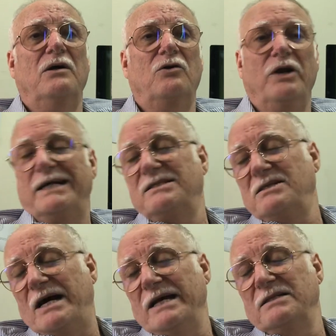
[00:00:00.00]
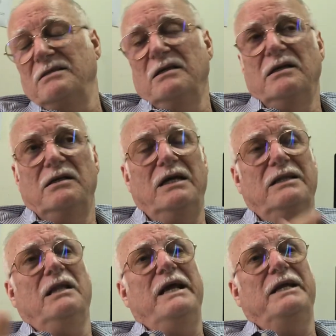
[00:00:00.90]
correct size.
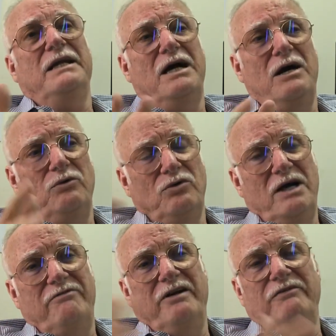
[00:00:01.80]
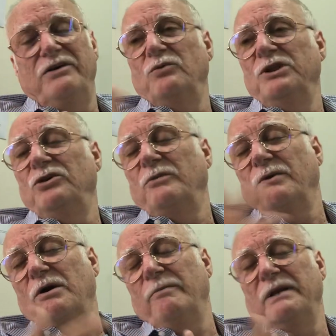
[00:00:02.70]
Not like now you have every window
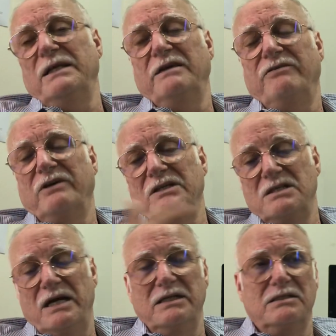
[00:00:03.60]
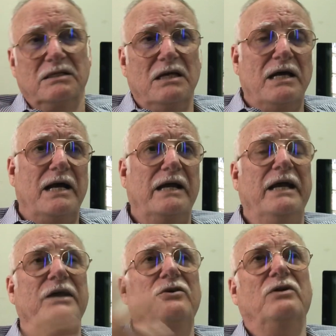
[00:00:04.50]
probably different size.
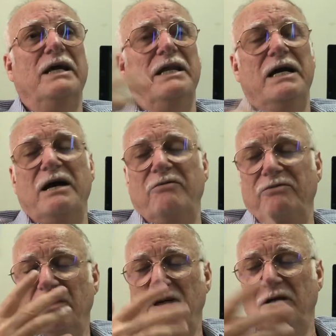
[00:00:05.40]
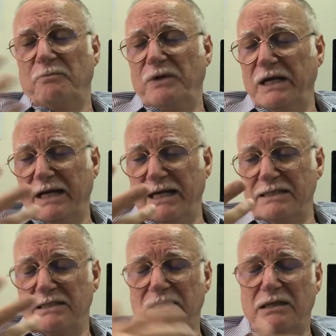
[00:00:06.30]
Again, you can have
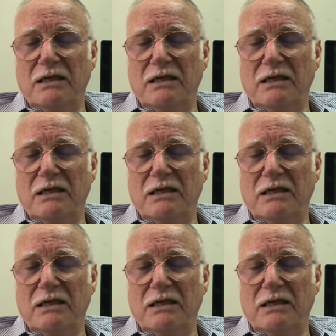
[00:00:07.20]
precast